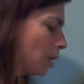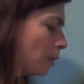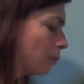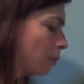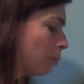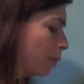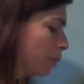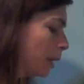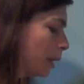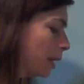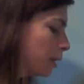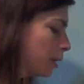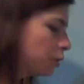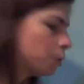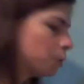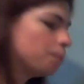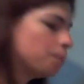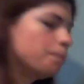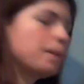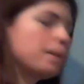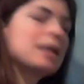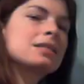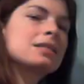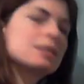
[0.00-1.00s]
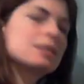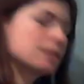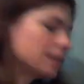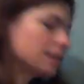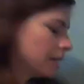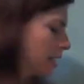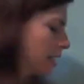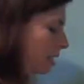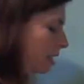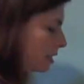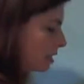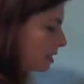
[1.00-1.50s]
But you're basically
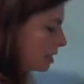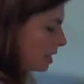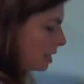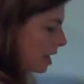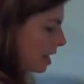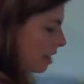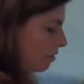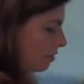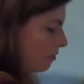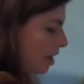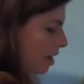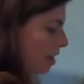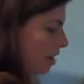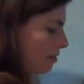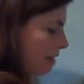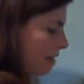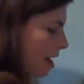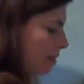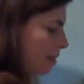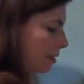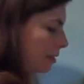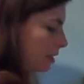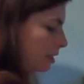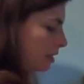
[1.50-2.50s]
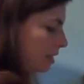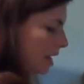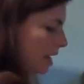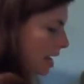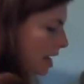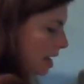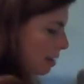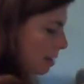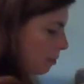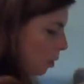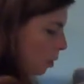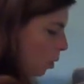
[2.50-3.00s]
going to stay right around the
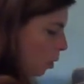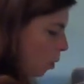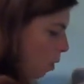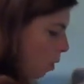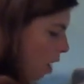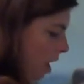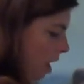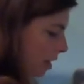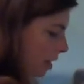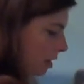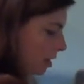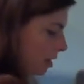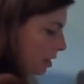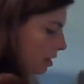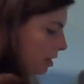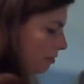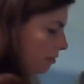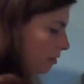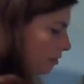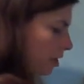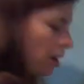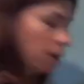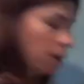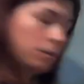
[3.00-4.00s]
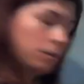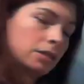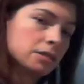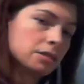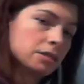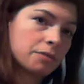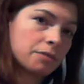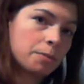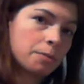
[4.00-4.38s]
same quantity regardless of the